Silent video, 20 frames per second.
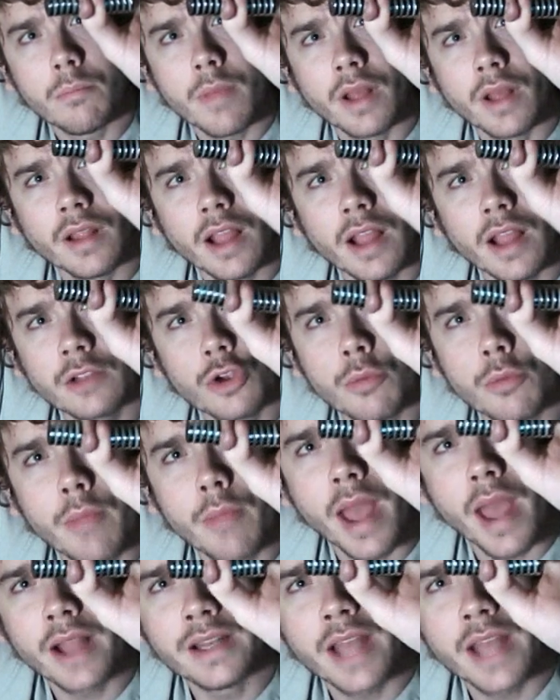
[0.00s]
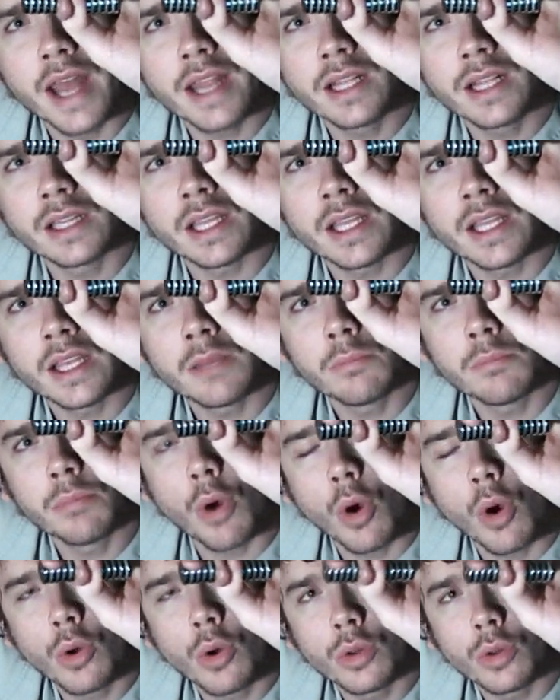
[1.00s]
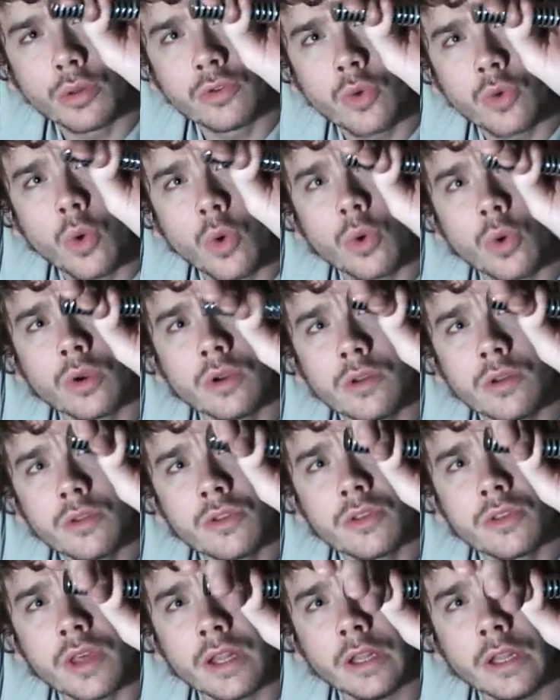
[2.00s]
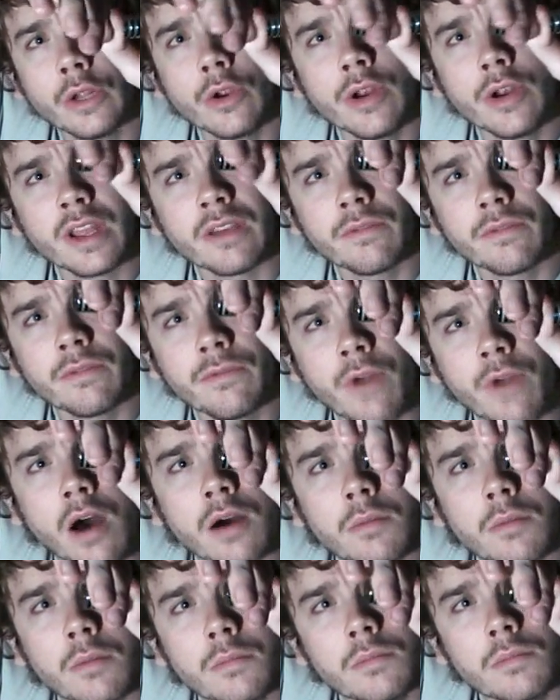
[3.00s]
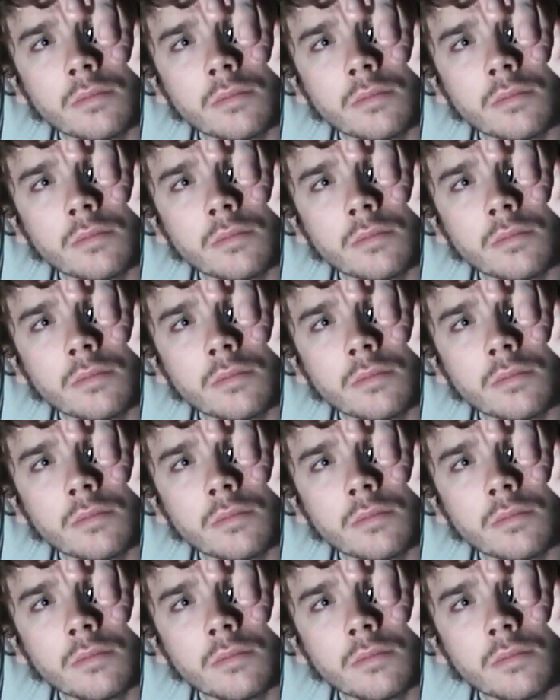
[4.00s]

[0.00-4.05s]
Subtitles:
electromagnetically pulled towards and learning from,